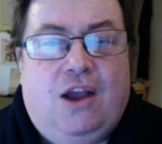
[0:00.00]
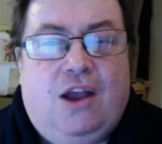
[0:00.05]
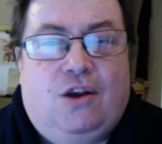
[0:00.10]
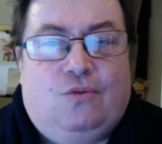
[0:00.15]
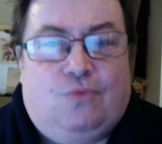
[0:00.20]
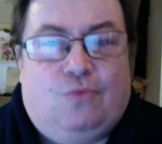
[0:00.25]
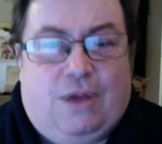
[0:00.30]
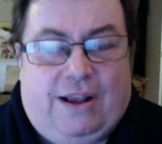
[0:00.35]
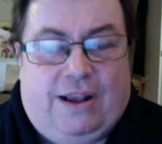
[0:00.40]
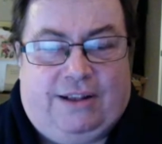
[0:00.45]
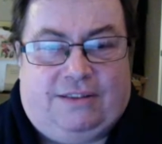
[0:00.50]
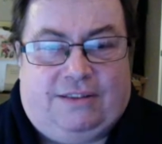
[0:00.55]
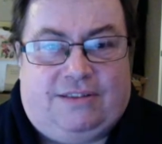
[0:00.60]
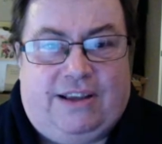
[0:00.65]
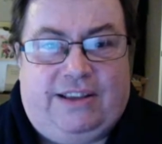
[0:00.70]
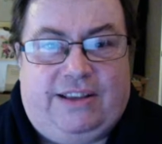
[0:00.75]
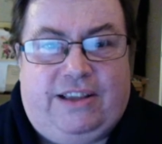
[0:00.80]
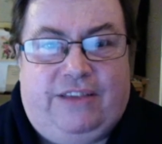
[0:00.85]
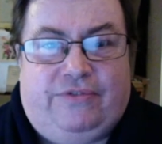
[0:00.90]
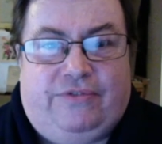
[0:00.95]
Right,
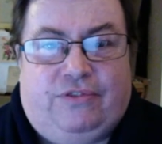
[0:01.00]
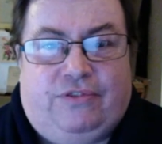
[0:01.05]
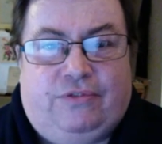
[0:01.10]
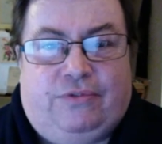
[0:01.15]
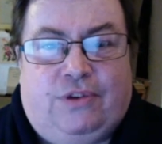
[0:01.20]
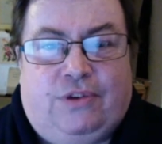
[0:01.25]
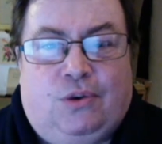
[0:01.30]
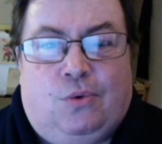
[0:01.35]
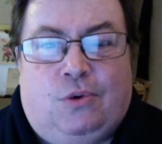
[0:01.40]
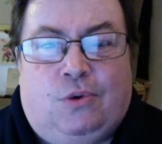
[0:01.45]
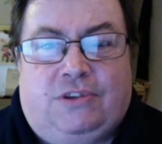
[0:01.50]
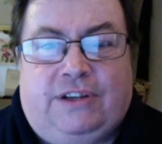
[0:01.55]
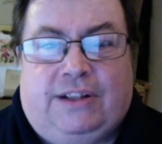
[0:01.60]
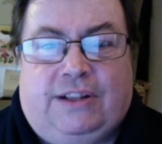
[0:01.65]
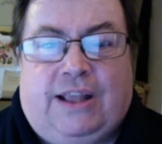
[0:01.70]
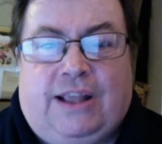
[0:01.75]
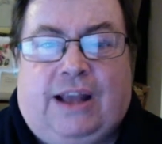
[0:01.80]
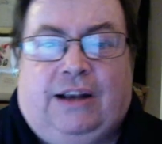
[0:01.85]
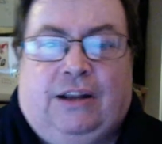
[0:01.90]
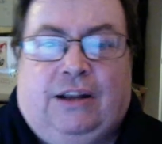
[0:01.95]
thank you for watching
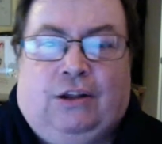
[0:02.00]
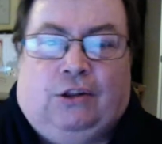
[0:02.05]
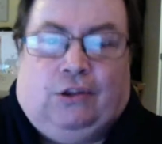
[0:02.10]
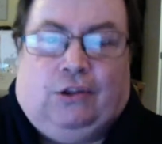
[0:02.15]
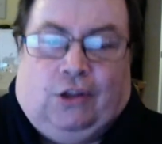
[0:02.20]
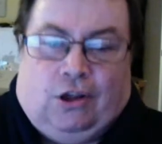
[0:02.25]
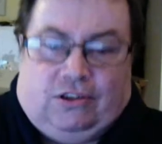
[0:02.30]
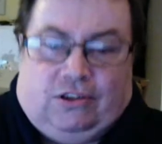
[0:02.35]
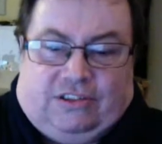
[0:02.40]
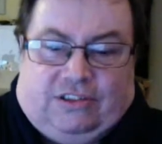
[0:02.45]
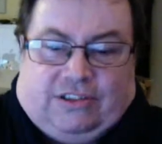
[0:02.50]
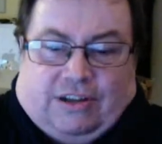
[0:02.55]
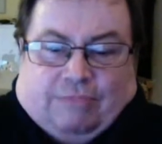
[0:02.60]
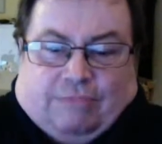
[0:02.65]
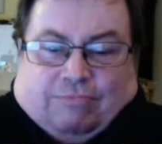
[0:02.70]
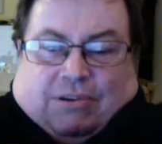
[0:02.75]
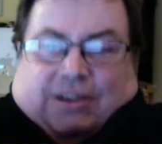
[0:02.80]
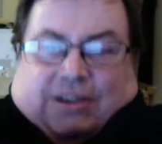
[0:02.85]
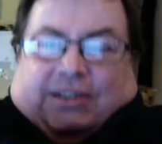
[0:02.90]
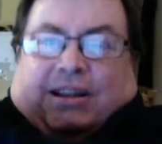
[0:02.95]
that little lot, and
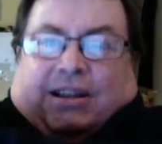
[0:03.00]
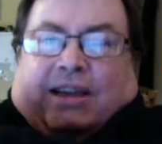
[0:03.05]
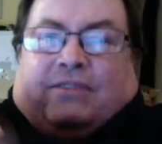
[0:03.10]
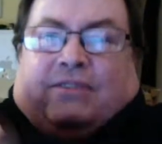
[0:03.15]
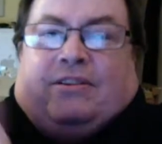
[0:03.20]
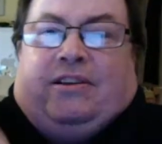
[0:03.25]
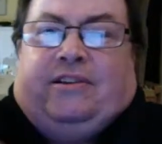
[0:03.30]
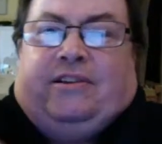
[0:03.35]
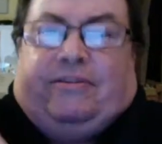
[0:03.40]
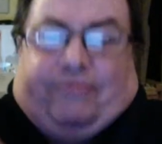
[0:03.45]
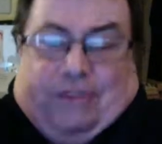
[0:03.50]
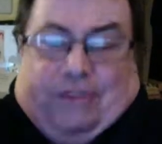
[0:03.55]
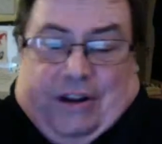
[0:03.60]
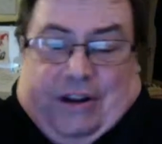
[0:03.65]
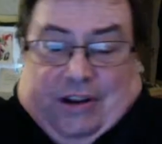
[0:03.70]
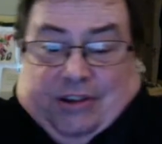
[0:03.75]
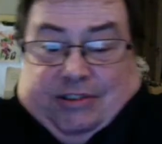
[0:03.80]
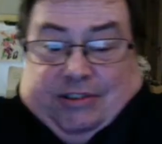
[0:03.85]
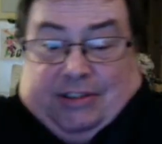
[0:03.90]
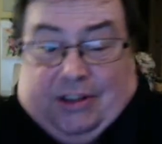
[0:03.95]
by now you'd have
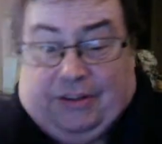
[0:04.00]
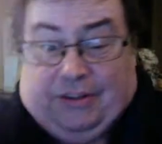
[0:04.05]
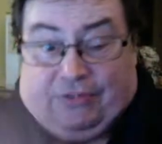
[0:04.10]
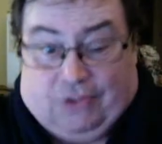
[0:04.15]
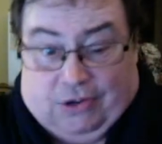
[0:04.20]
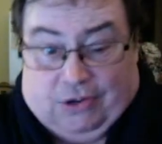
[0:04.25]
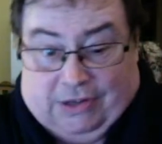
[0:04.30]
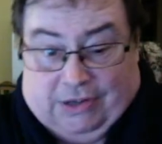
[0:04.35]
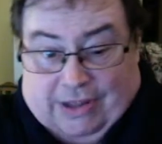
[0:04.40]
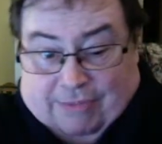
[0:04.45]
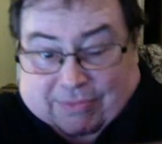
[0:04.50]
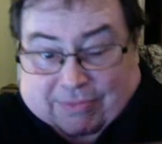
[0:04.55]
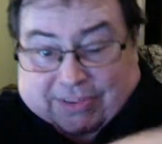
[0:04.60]
realised I've got, let me